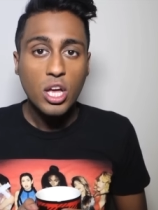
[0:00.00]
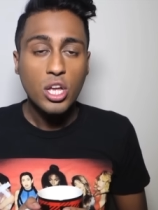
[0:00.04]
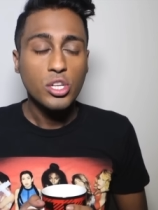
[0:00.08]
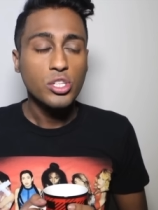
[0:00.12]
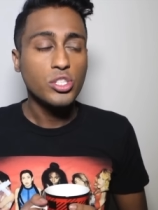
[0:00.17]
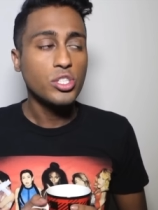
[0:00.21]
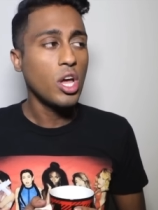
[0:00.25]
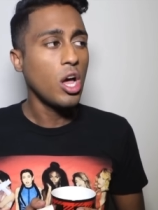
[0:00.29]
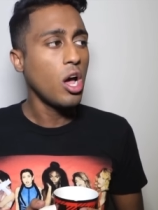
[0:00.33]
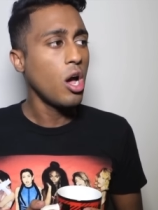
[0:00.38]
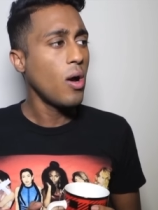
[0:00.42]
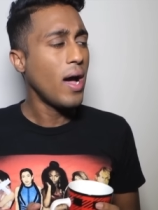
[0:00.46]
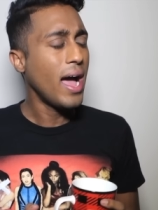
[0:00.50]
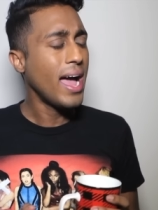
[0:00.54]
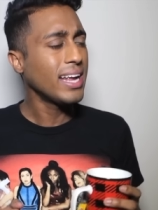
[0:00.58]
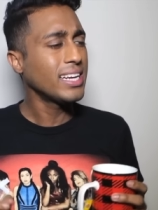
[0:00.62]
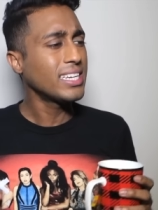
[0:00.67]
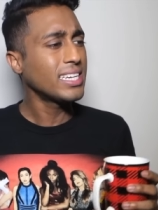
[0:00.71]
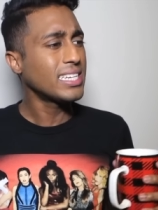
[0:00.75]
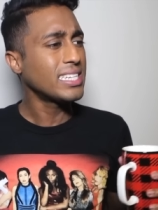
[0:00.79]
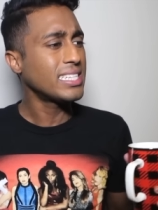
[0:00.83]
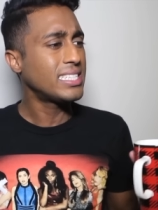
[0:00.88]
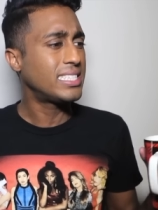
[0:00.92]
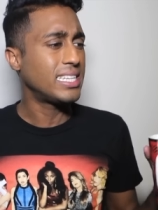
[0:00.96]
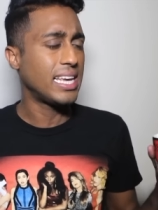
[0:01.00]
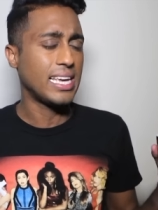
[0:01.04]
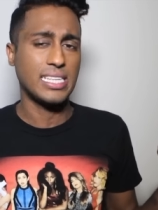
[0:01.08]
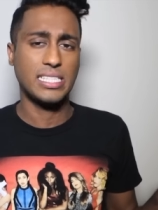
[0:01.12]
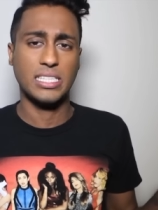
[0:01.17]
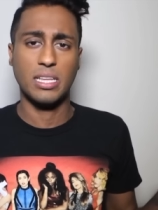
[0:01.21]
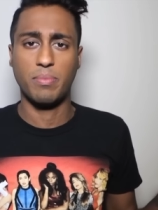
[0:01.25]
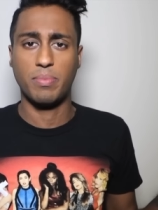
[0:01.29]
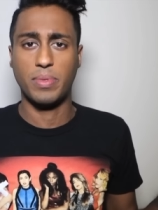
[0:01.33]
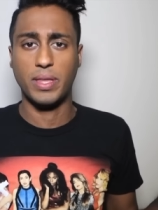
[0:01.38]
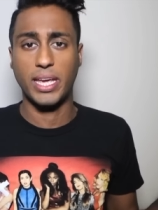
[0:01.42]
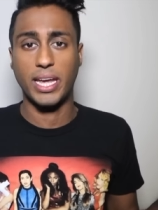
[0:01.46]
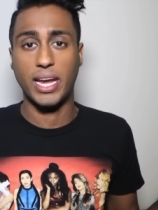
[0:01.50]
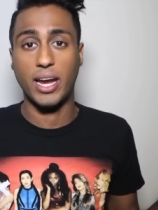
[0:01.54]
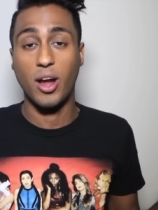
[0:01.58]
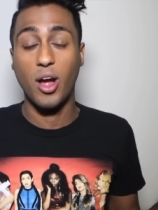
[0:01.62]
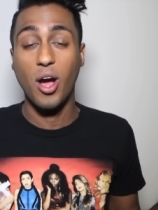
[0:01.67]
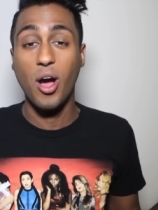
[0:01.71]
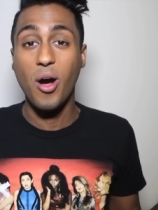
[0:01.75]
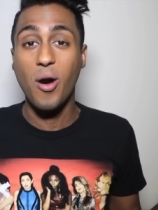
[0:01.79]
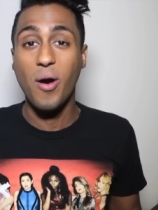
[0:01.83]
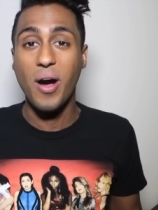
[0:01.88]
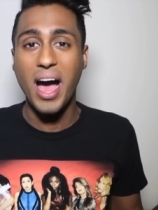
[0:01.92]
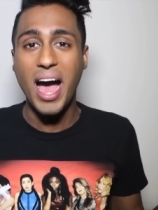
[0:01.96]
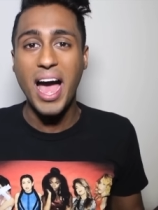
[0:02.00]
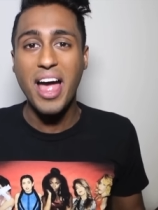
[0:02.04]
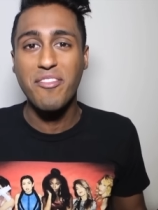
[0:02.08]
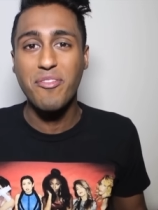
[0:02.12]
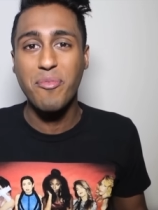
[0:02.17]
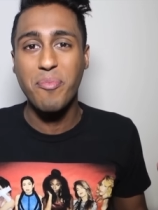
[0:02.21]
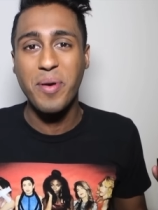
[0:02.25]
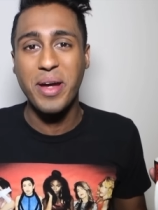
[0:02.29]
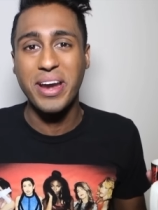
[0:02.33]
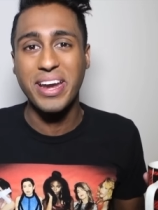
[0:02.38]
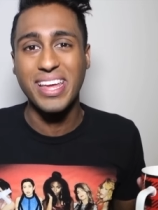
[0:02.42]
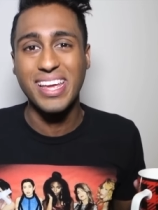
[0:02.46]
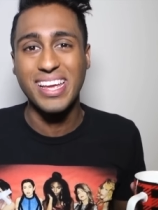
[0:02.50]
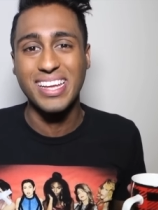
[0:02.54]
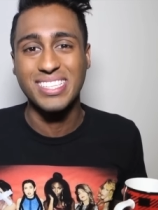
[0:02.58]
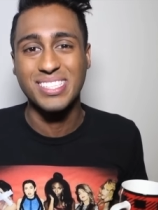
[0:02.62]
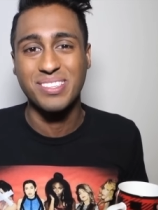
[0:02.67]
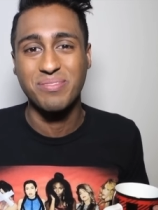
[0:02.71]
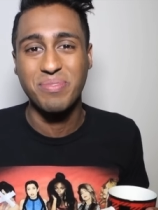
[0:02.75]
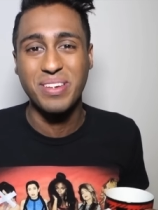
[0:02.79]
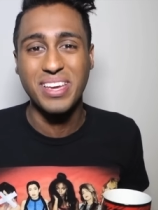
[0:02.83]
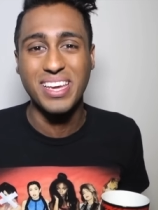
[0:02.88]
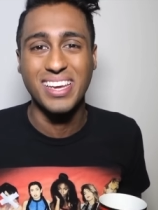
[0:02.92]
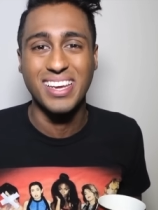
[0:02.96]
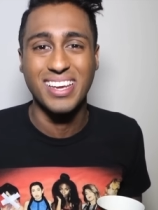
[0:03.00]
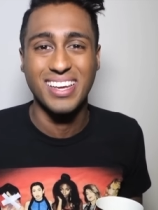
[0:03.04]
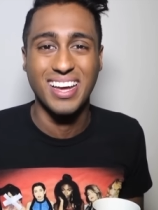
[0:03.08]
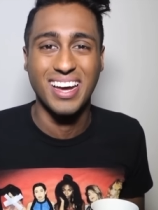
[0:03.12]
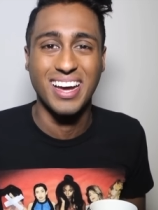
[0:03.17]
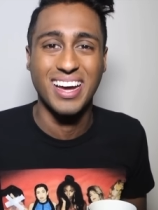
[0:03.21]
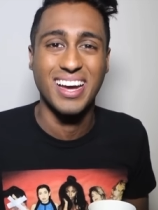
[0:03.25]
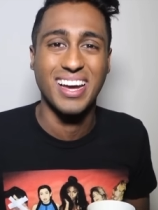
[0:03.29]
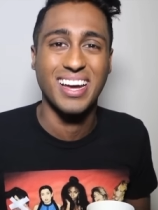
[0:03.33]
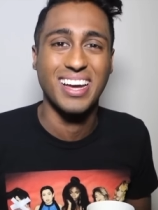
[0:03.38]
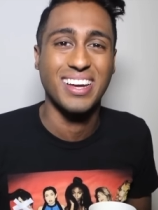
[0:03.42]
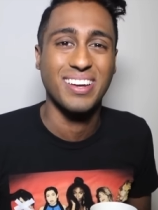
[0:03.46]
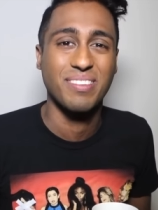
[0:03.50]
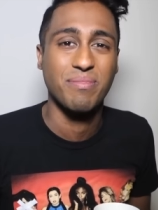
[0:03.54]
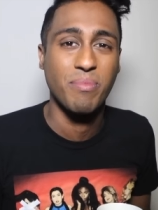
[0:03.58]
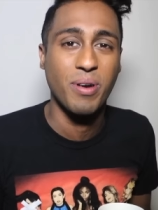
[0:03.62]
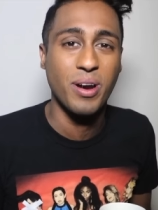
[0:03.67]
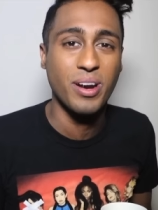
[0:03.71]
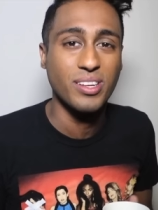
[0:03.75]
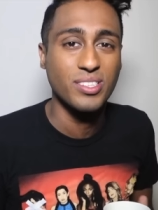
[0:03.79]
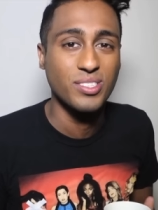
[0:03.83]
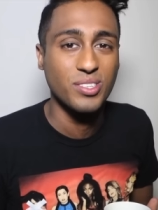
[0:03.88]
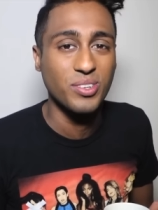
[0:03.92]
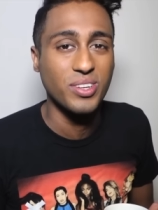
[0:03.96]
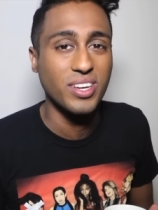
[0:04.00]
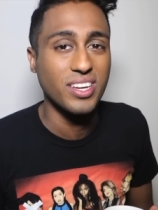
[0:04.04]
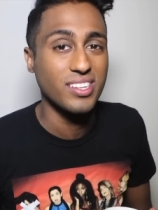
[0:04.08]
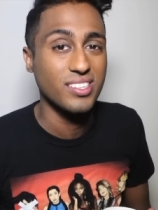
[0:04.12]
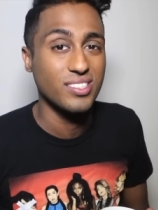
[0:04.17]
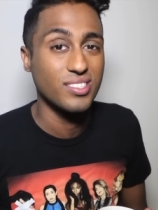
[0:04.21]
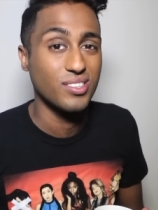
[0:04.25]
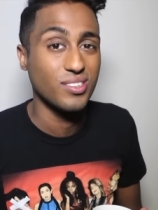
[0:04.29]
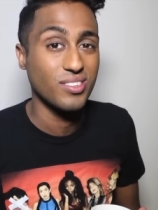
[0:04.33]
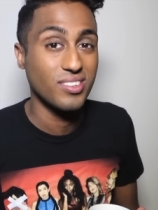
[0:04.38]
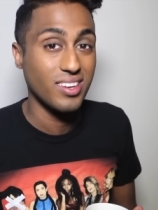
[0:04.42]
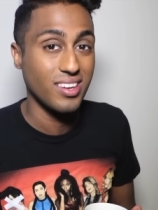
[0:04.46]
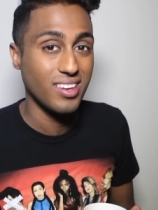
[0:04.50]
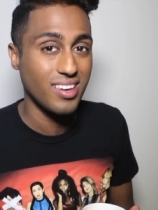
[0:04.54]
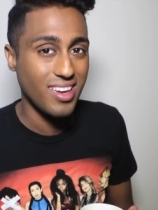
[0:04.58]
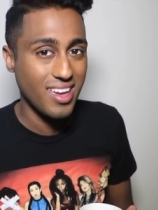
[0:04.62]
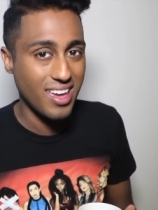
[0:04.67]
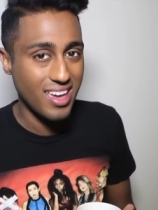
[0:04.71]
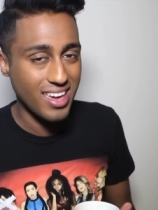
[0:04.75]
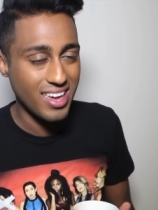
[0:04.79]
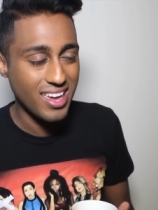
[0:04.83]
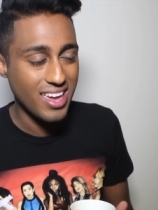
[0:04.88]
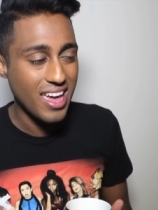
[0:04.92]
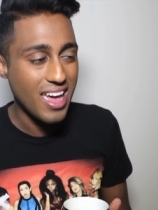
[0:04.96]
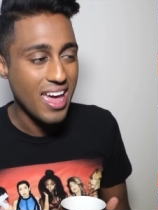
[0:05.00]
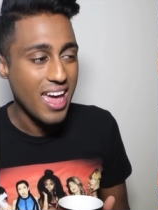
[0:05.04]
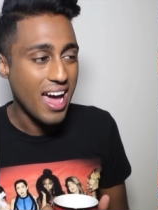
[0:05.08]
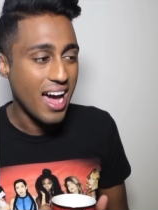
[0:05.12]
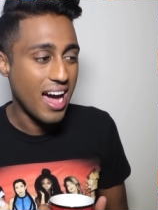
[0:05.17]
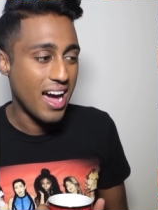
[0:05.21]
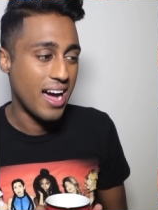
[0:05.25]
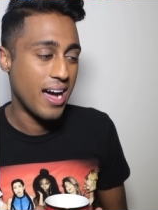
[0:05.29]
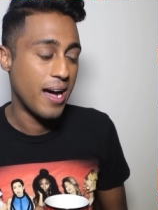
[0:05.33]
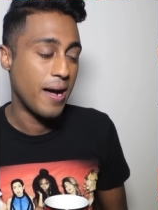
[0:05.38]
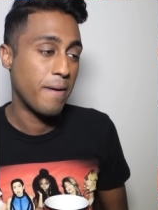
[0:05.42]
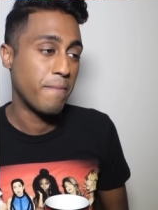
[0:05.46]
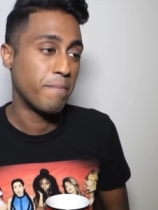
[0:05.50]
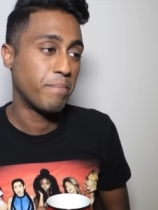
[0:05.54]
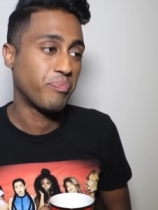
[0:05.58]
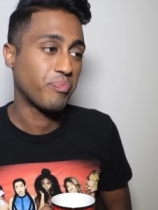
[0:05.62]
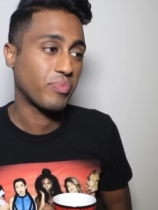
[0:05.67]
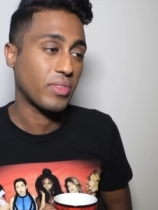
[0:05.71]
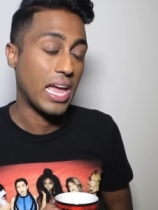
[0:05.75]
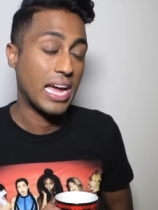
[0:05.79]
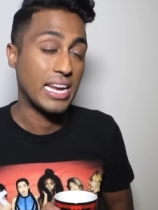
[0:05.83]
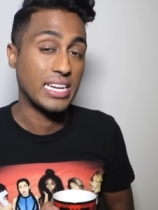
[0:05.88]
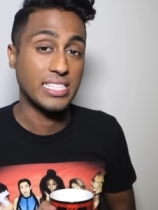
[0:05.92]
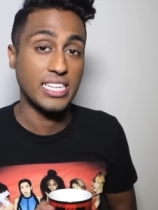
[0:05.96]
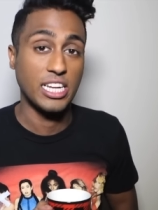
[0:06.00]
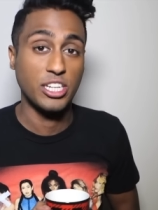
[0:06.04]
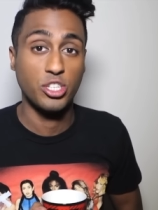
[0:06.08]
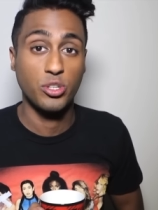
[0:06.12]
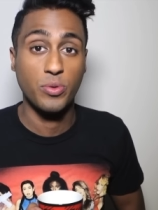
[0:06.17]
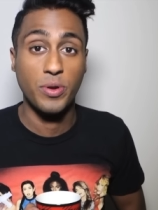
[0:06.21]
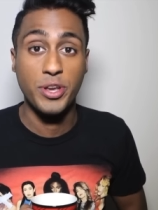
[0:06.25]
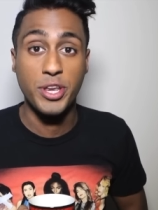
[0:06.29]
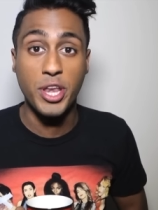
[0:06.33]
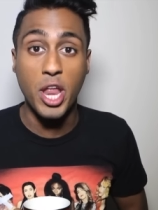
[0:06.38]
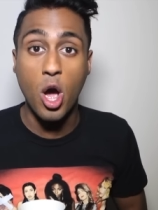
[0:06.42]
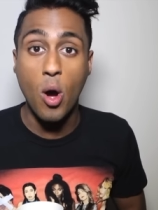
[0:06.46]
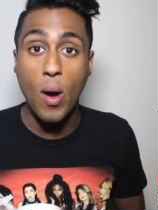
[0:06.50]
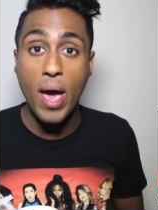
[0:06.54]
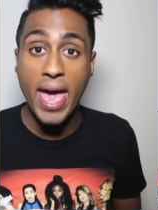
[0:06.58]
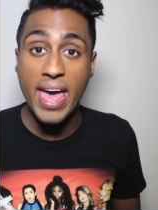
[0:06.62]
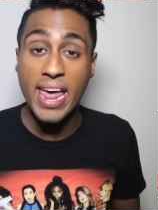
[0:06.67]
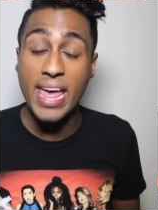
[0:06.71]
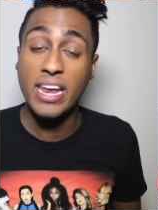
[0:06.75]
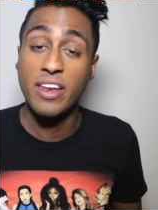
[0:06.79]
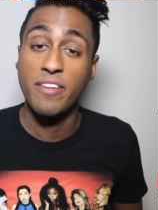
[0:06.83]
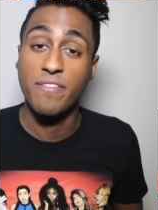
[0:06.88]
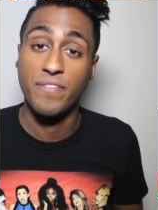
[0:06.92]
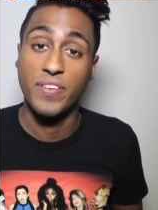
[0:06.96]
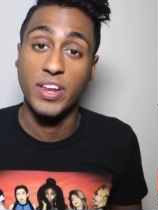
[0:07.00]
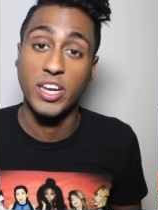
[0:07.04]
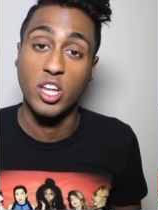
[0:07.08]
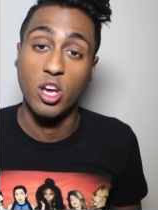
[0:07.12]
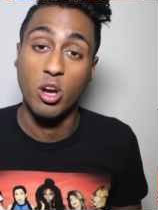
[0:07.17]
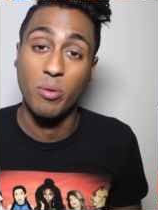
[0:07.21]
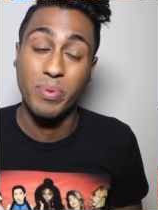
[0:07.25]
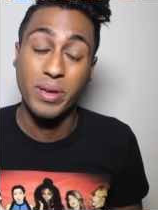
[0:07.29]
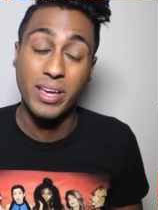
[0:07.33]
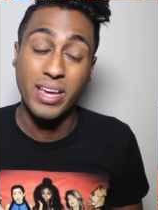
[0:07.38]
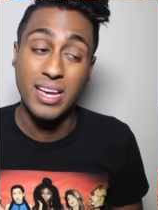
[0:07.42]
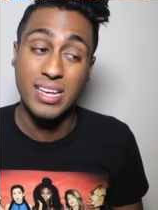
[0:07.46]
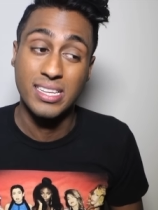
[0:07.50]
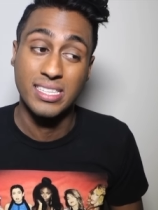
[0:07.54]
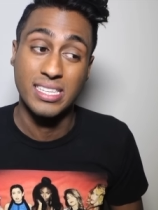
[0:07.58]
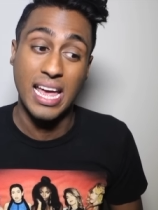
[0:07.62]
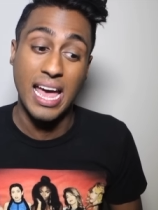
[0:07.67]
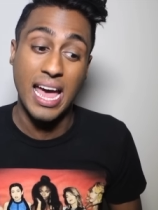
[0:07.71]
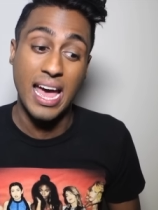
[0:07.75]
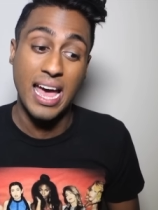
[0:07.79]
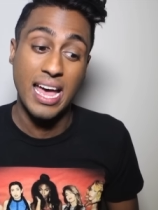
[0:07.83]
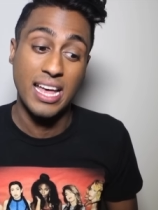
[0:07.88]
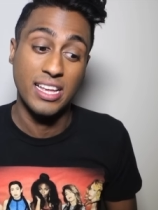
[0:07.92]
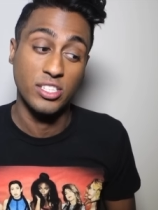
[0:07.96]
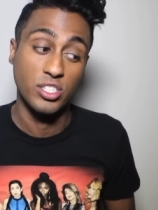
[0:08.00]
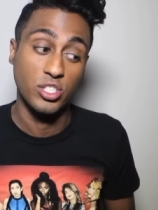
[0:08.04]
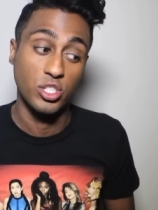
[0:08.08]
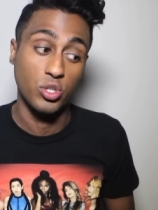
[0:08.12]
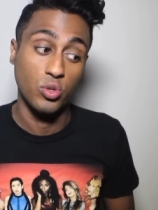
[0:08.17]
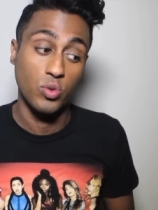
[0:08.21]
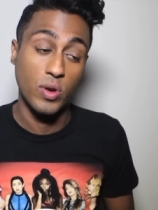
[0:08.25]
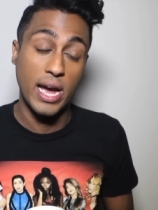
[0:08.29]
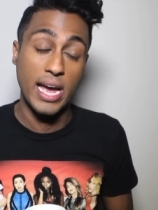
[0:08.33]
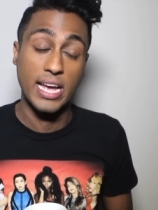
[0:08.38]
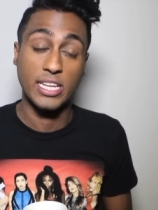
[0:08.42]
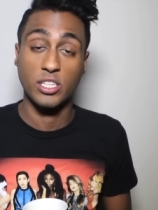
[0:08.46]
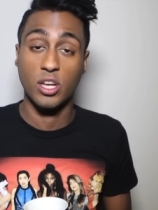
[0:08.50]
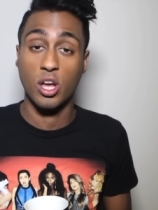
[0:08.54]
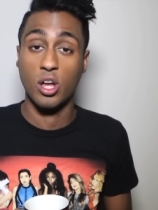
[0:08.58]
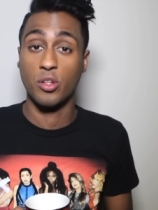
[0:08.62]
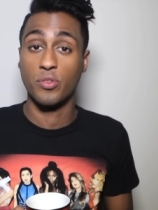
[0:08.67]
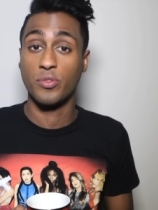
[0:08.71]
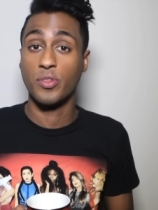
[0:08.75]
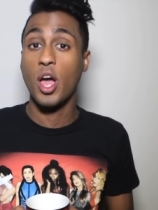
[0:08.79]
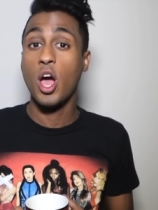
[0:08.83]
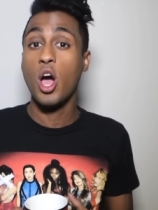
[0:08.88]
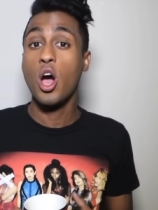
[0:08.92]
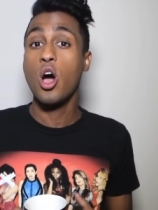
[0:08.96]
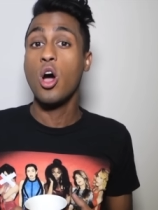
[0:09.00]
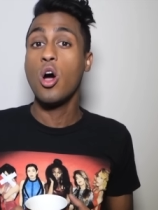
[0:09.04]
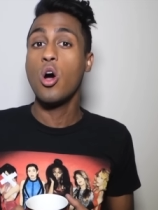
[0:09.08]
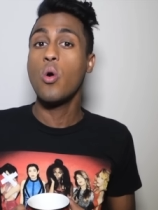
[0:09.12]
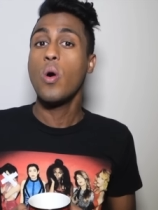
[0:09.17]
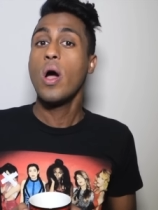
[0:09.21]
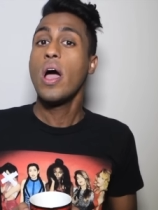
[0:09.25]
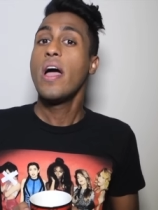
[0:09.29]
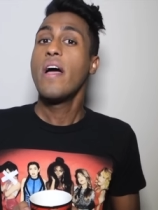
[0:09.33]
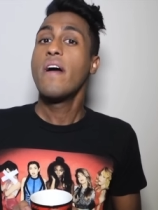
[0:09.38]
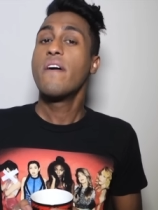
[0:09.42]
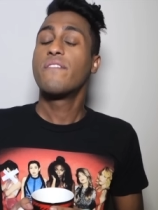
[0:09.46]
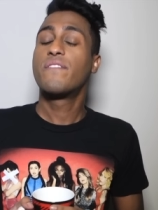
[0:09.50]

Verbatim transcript: So I gotta say something here. Oh, hi everybody, it's me, uh, Mark Suki. Suki, hey. Um, I decided to do a no ed video because, as you guys all know,